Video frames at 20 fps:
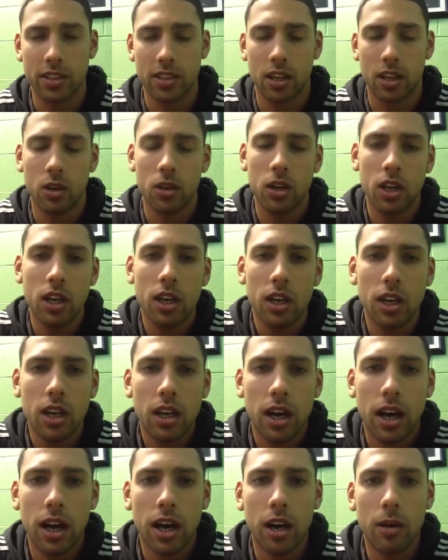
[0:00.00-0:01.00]
So
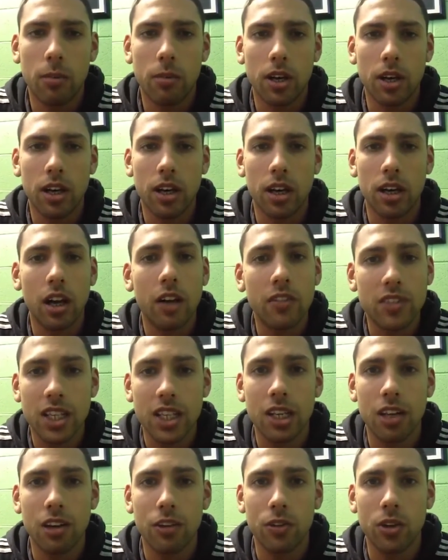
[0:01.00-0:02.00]
I'd love to
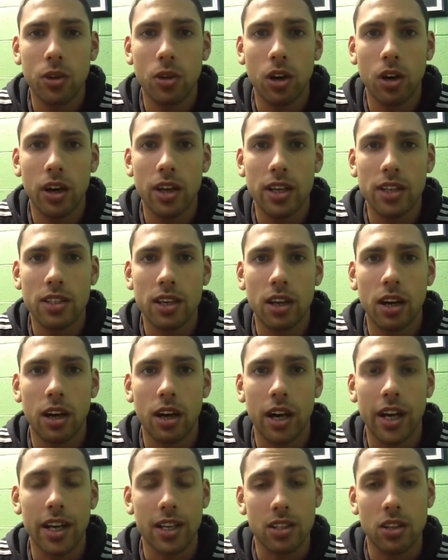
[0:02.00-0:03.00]
hear if you guys
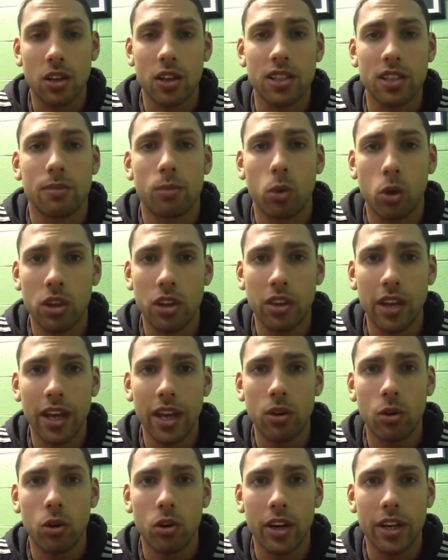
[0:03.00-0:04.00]
are exercising more than
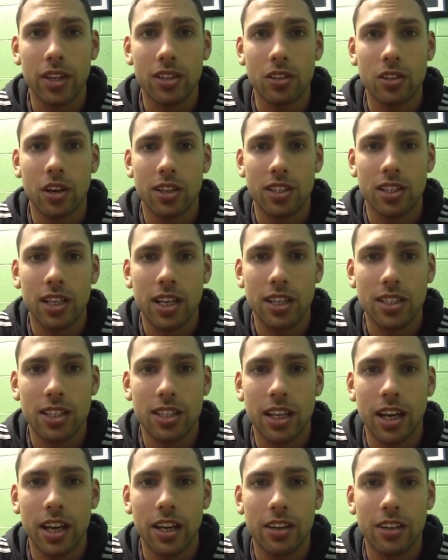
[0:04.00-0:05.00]
that or exercising less than that.